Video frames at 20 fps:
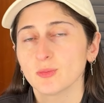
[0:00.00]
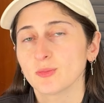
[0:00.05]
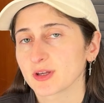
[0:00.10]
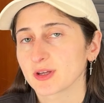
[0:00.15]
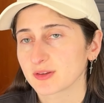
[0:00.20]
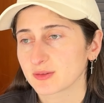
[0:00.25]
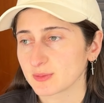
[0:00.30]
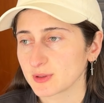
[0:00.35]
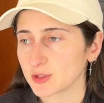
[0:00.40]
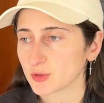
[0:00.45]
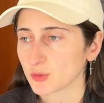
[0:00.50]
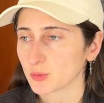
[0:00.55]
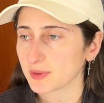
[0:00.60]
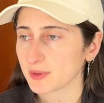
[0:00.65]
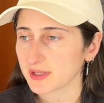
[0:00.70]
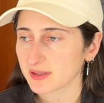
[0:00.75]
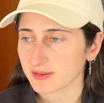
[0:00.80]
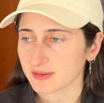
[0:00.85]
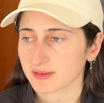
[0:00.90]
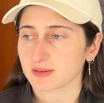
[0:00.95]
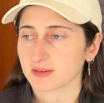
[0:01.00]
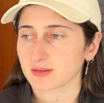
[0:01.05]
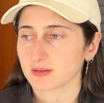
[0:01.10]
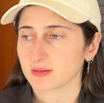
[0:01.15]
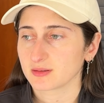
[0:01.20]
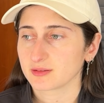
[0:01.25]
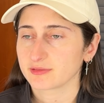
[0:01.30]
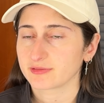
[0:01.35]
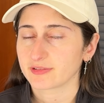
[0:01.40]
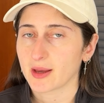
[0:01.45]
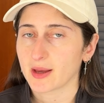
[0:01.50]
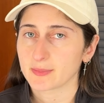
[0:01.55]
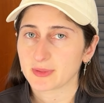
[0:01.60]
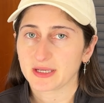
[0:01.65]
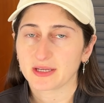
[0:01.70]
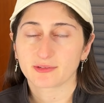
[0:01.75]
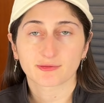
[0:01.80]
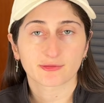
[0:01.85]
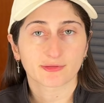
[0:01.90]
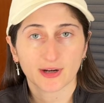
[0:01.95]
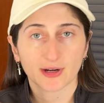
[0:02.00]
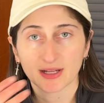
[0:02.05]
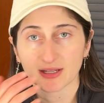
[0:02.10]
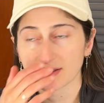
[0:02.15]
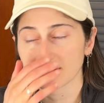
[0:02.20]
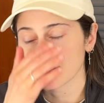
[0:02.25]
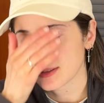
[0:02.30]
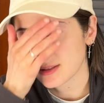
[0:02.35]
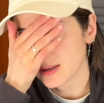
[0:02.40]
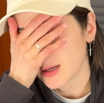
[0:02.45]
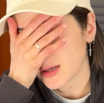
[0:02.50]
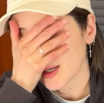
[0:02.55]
with when you're with family and friends